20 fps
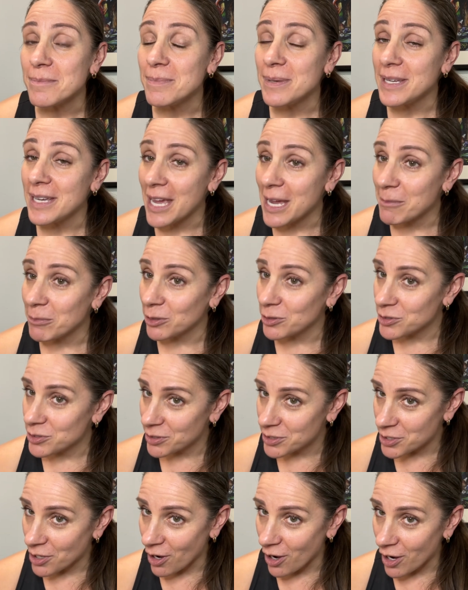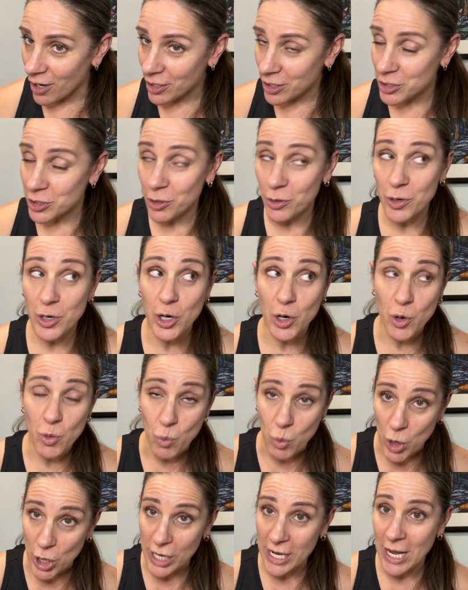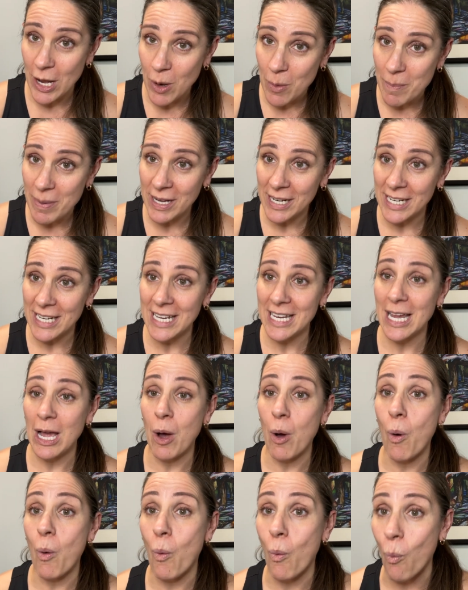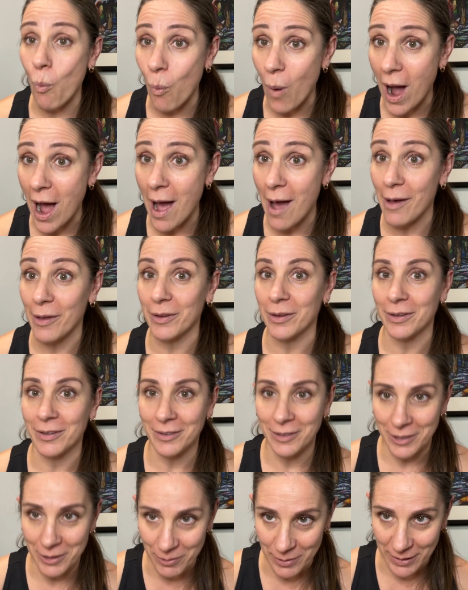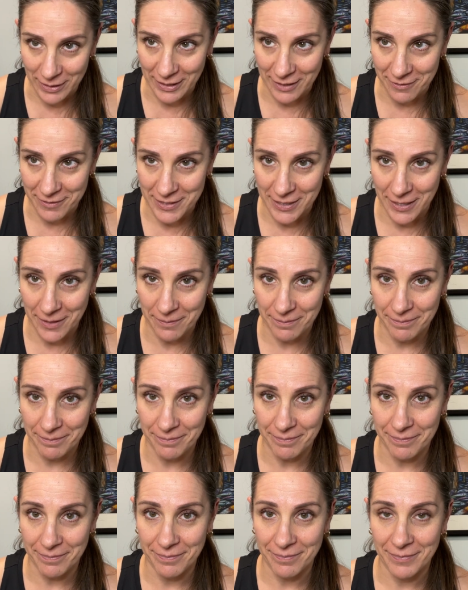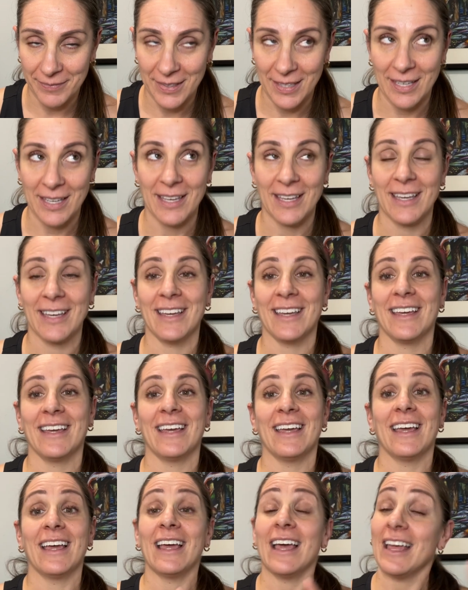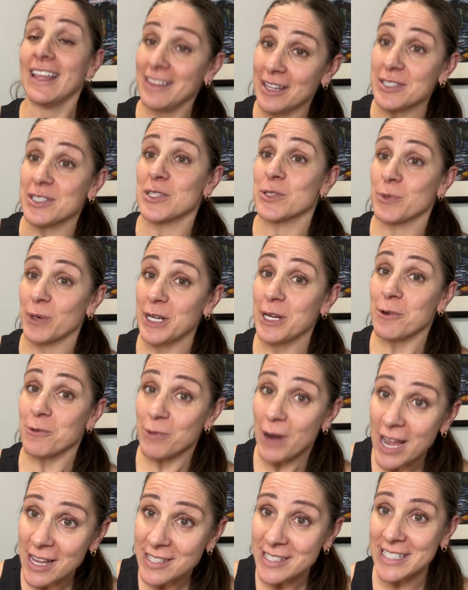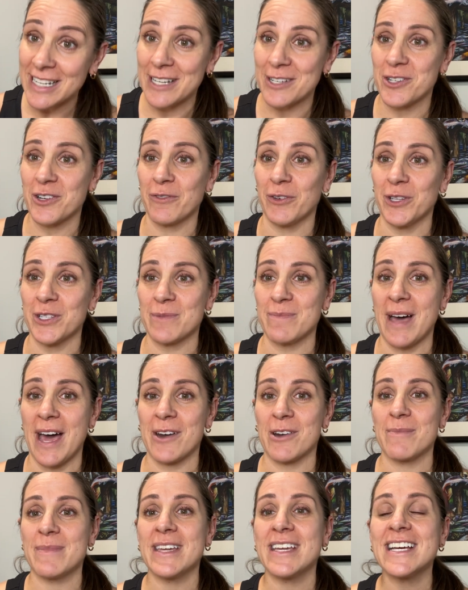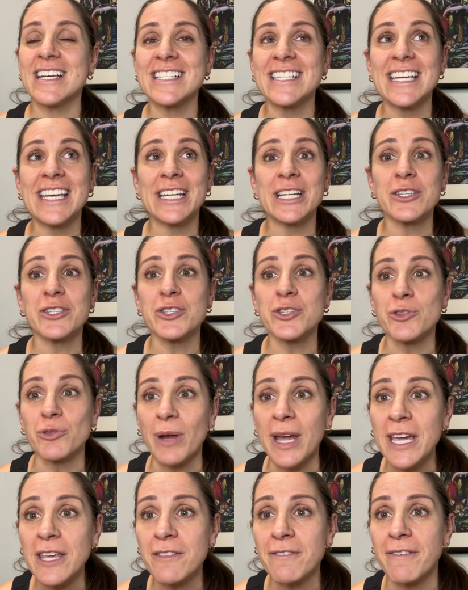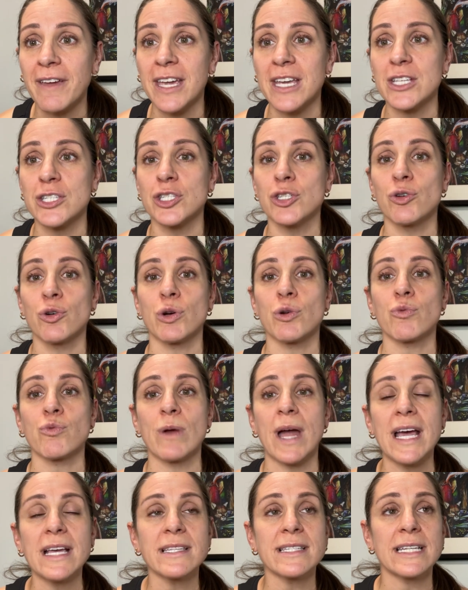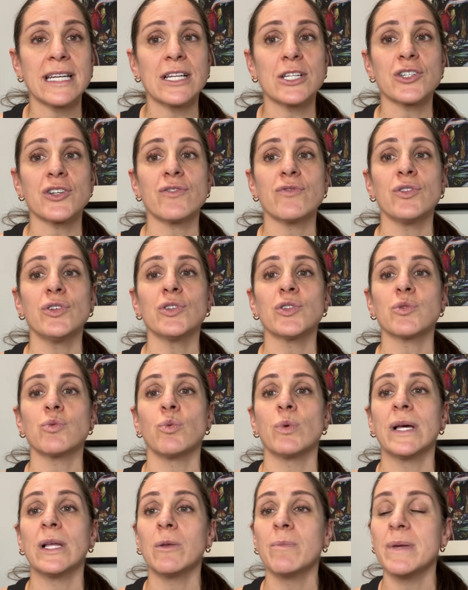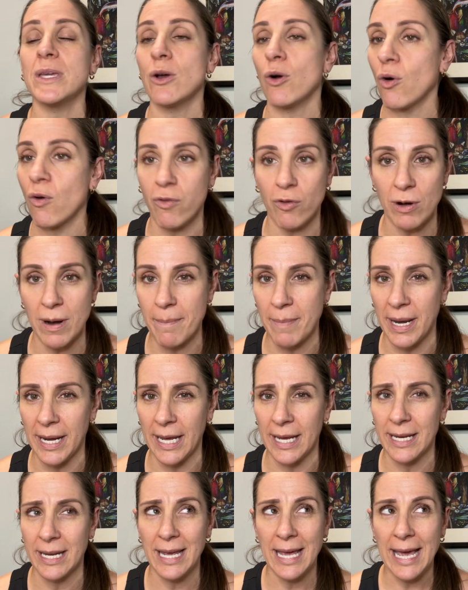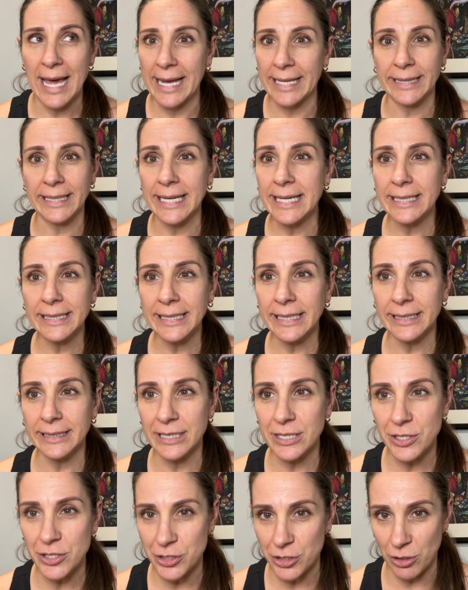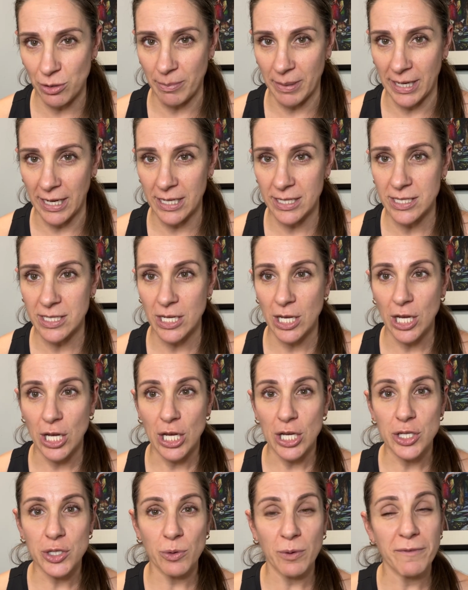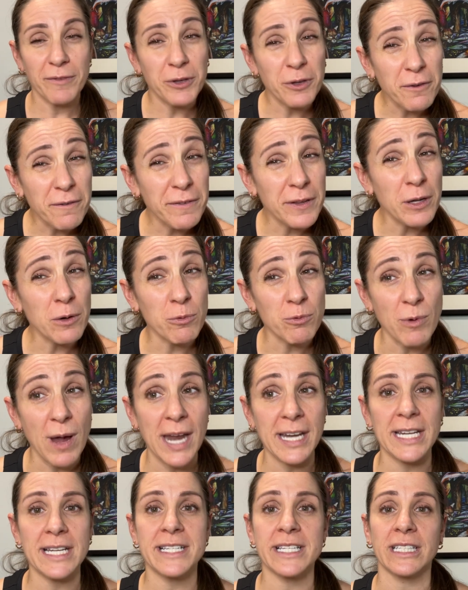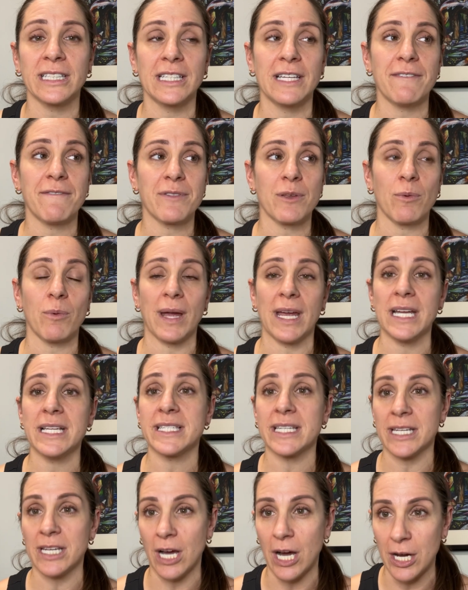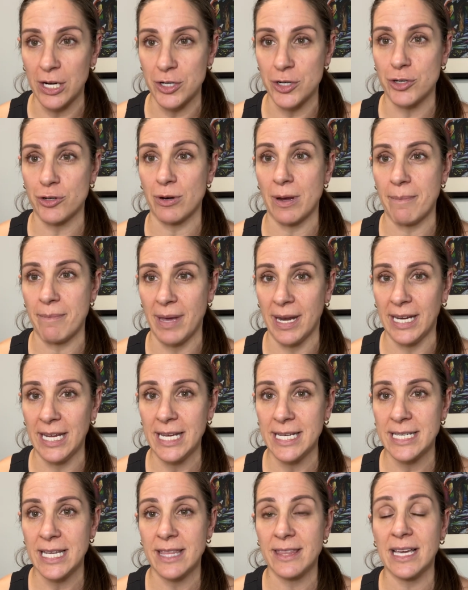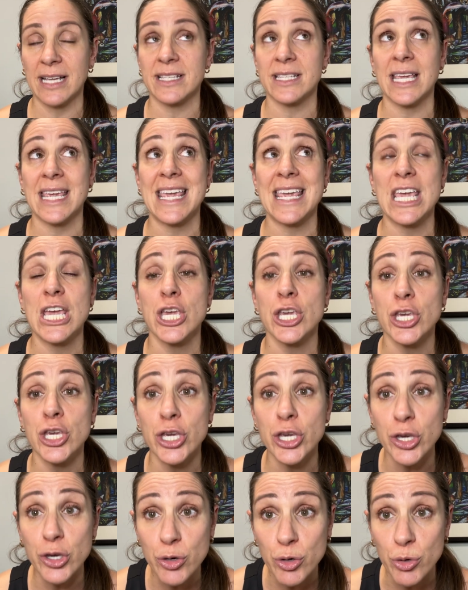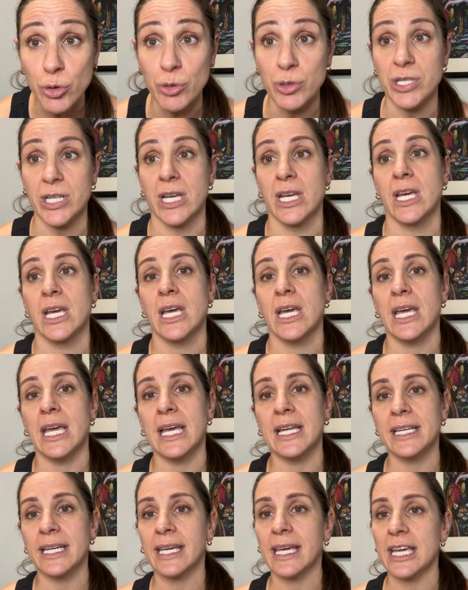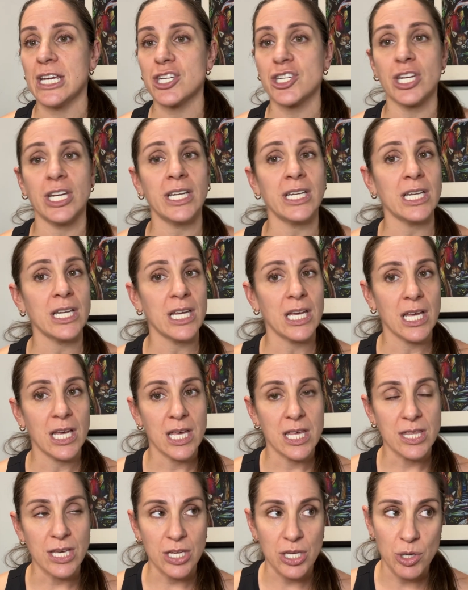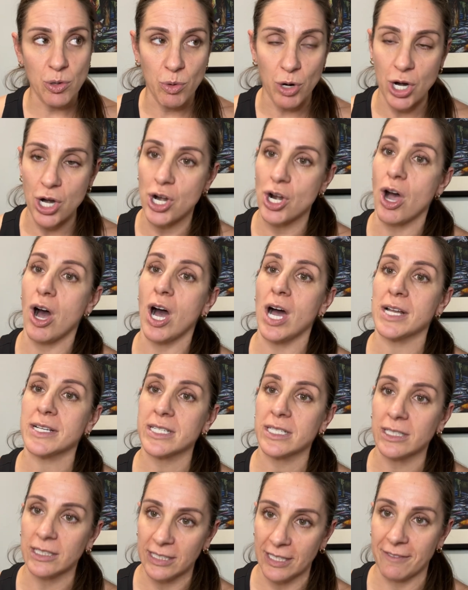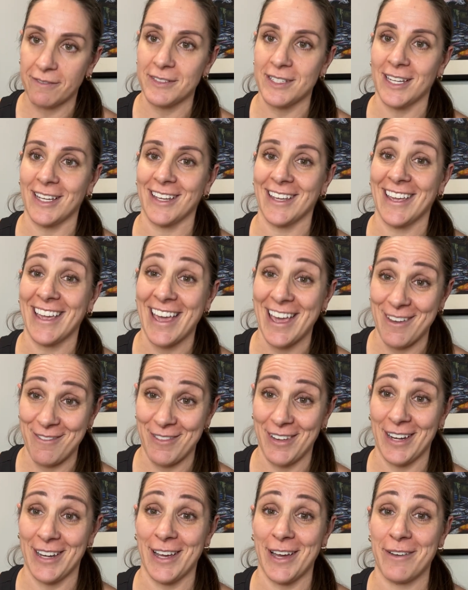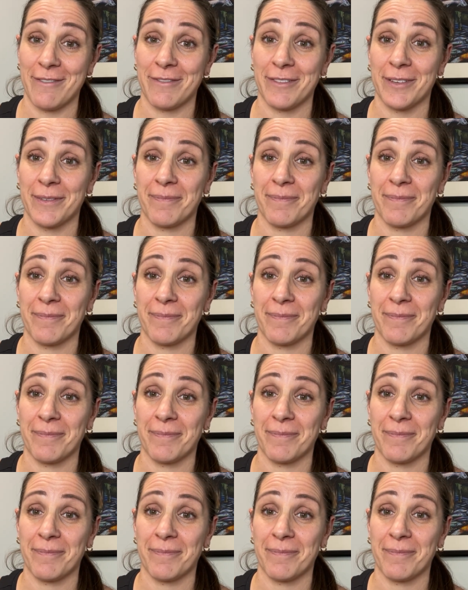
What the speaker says: be able to talk to your workout buddy while you are lifting. And this is where your rest intervals matter, because in a strength phase, your rest intervals will be over a minute and likely at least 2 minutes. So if you feel ready to lift the weights in under a minute, that's a huge indication that you are not lifting heavy enough.